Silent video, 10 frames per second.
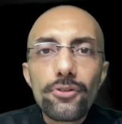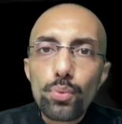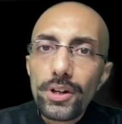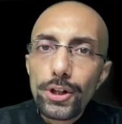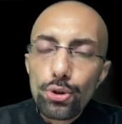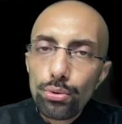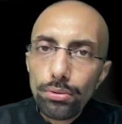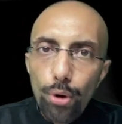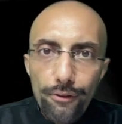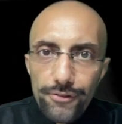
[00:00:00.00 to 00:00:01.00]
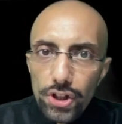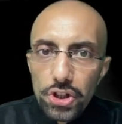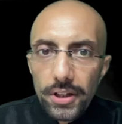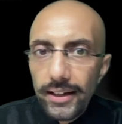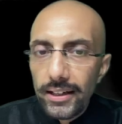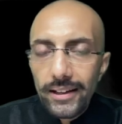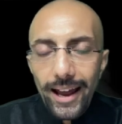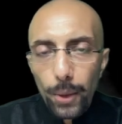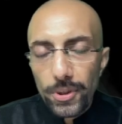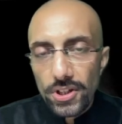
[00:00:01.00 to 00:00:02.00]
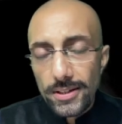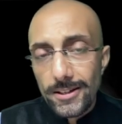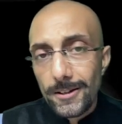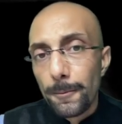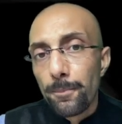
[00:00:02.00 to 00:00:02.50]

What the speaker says: 22 official Indian languages,